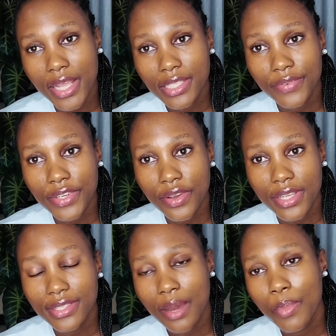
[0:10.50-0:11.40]
Today's video
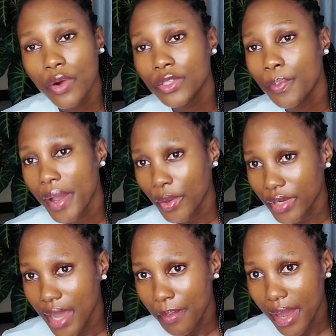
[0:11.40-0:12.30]
is about
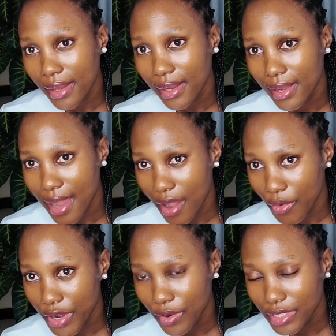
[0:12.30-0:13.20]
Pyoderma
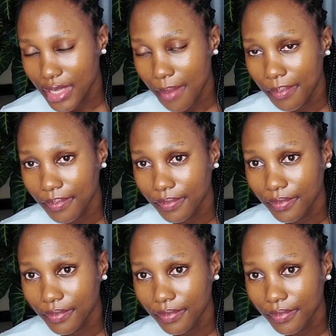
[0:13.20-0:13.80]
Gangrenosum.